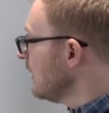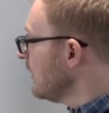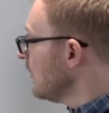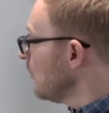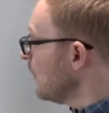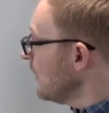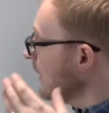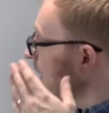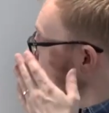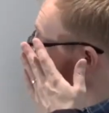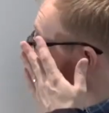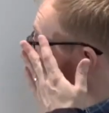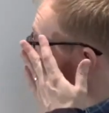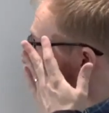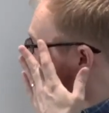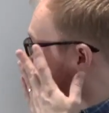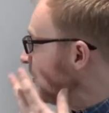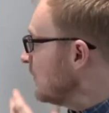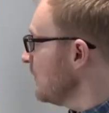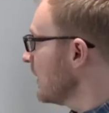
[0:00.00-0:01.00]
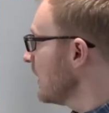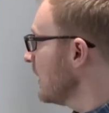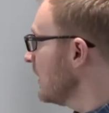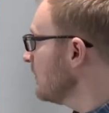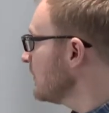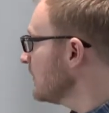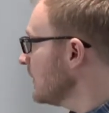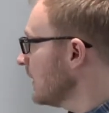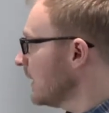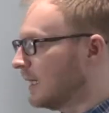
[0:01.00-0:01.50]
We are now moving
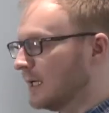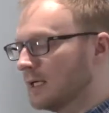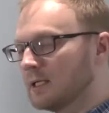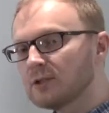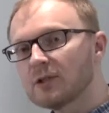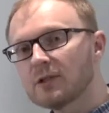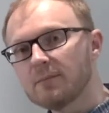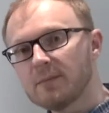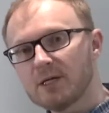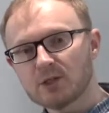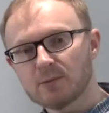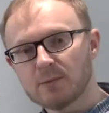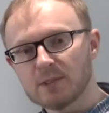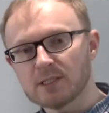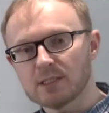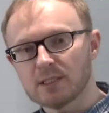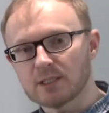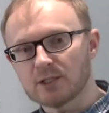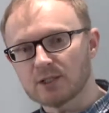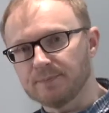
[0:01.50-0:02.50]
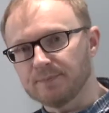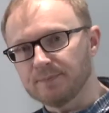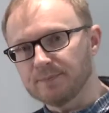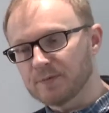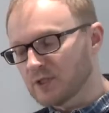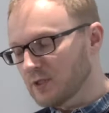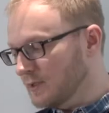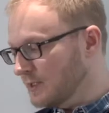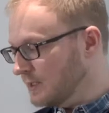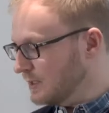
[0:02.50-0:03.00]
up to the measurement section.
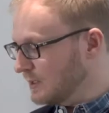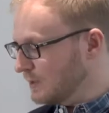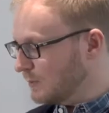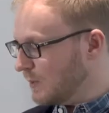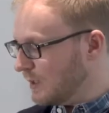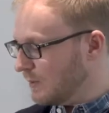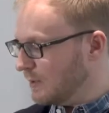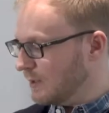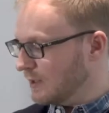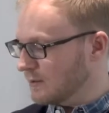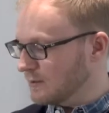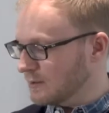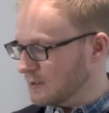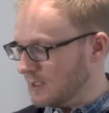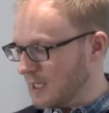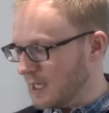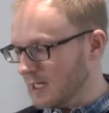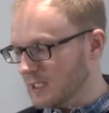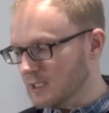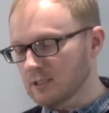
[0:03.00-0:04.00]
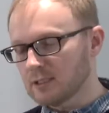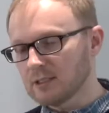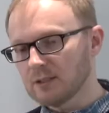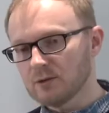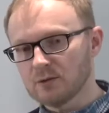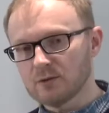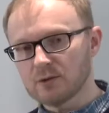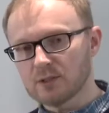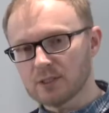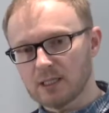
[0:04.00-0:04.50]
So this is where we're going to actually
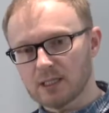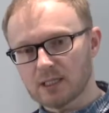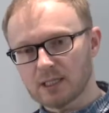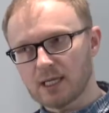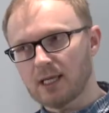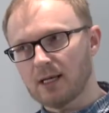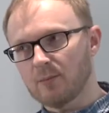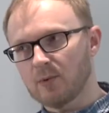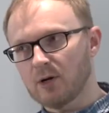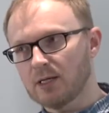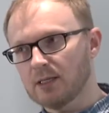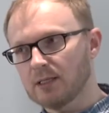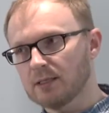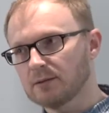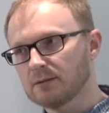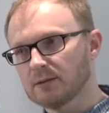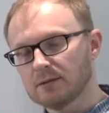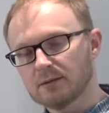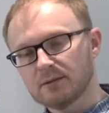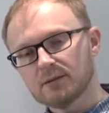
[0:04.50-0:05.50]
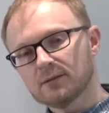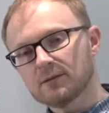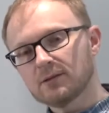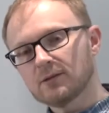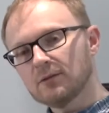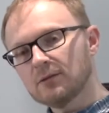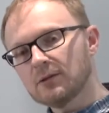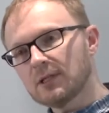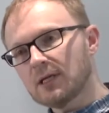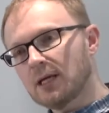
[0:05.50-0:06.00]
use our calibrator
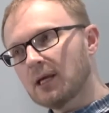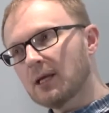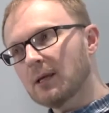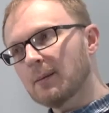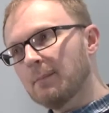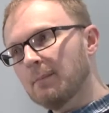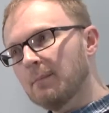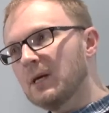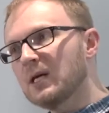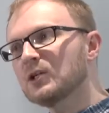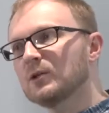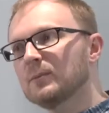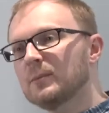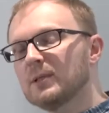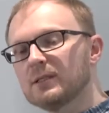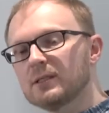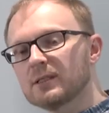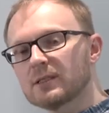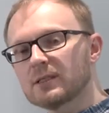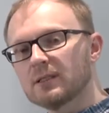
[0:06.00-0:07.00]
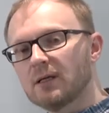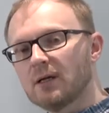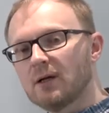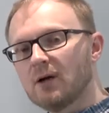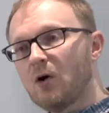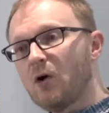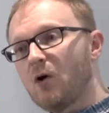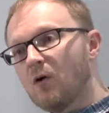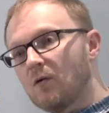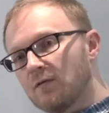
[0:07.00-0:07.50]
to take measurements
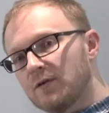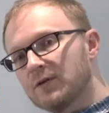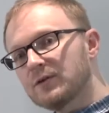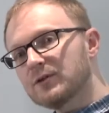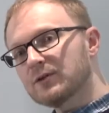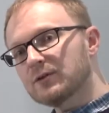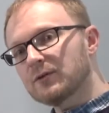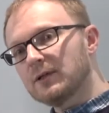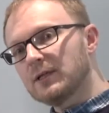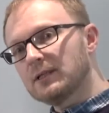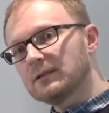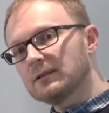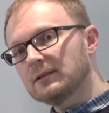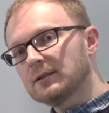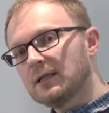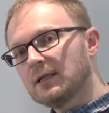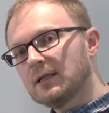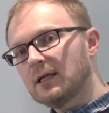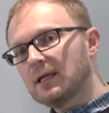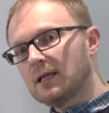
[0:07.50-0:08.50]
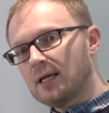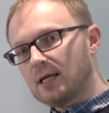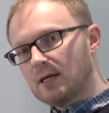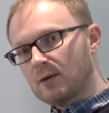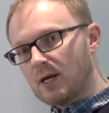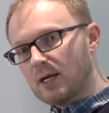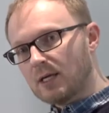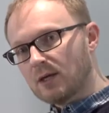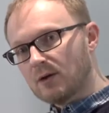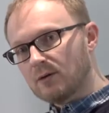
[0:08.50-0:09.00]
of the screen and
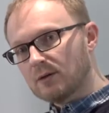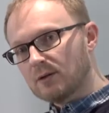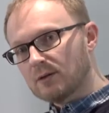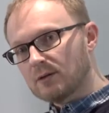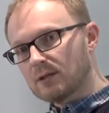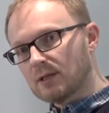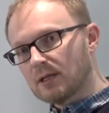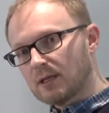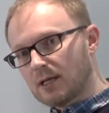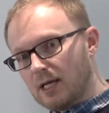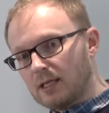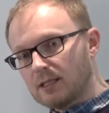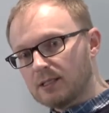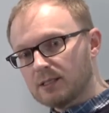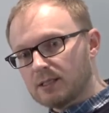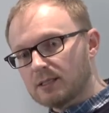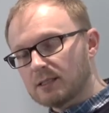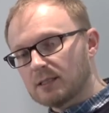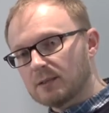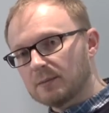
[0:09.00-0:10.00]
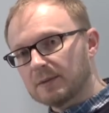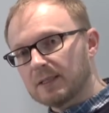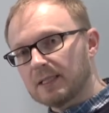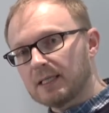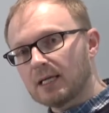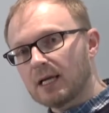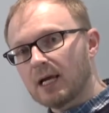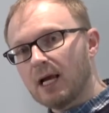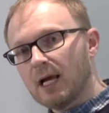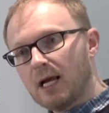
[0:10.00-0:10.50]
how accurate the colours it's
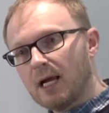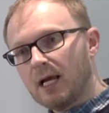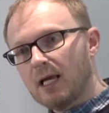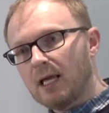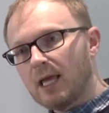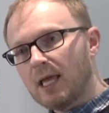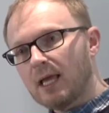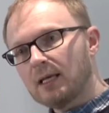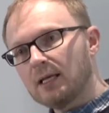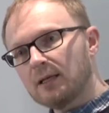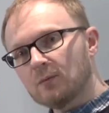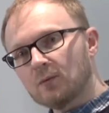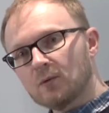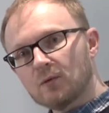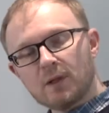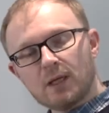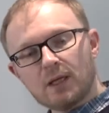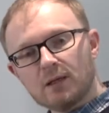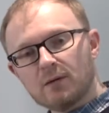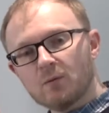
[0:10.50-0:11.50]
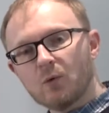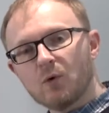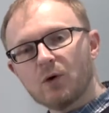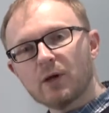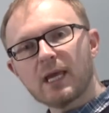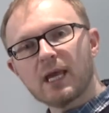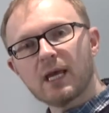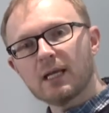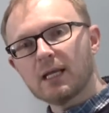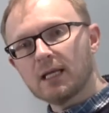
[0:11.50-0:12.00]
displaying are, and it will then
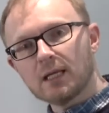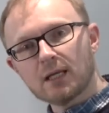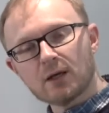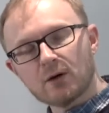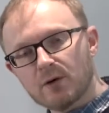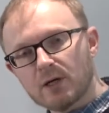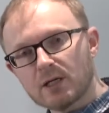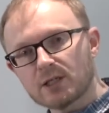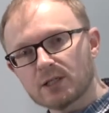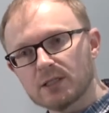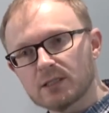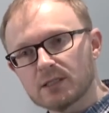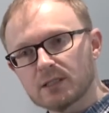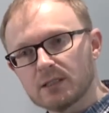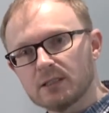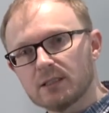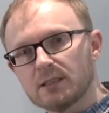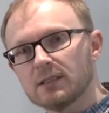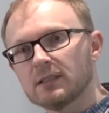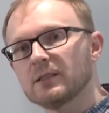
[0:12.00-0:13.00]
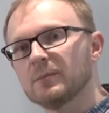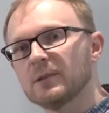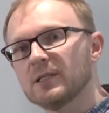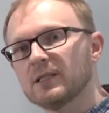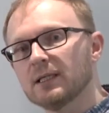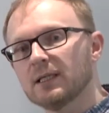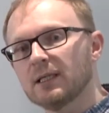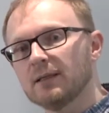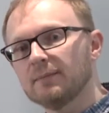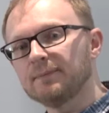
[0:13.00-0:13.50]
work out any corrections that need to be
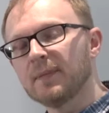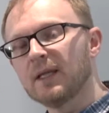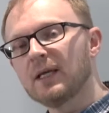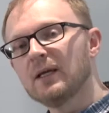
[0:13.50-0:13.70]
done.